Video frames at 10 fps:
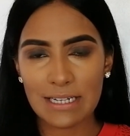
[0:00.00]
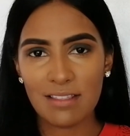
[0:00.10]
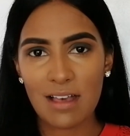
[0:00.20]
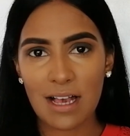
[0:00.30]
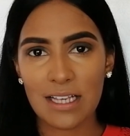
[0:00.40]
Right
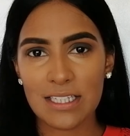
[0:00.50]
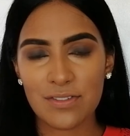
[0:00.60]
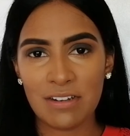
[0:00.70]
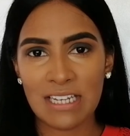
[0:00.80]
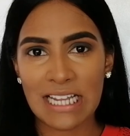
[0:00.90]
now the
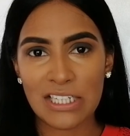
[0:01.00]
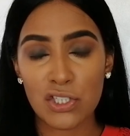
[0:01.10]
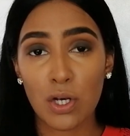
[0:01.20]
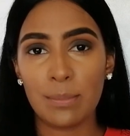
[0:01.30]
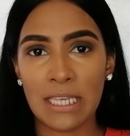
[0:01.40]
eye is very
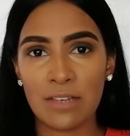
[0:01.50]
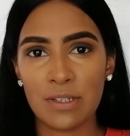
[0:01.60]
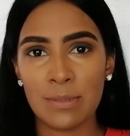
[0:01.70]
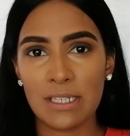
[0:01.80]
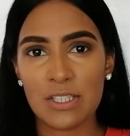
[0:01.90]
like top
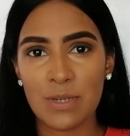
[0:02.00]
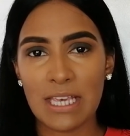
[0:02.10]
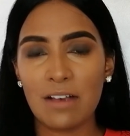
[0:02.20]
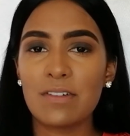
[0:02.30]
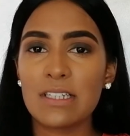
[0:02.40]
heavy because
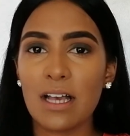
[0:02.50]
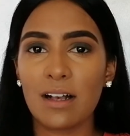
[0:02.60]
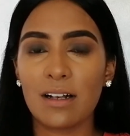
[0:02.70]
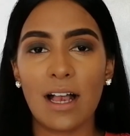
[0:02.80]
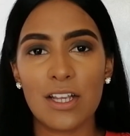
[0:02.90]
we have a
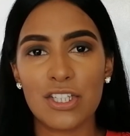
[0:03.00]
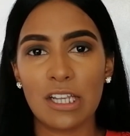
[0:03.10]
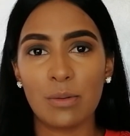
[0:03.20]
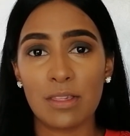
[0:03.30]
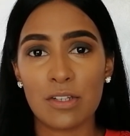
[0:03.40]
dark
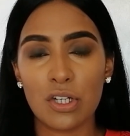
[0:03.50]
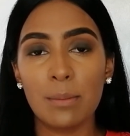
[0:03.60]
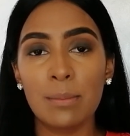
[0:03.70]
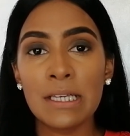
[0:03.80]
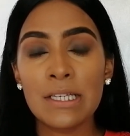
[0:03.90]
eyeshadow on the
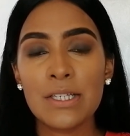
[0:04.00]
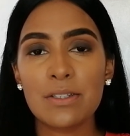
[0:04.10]
top.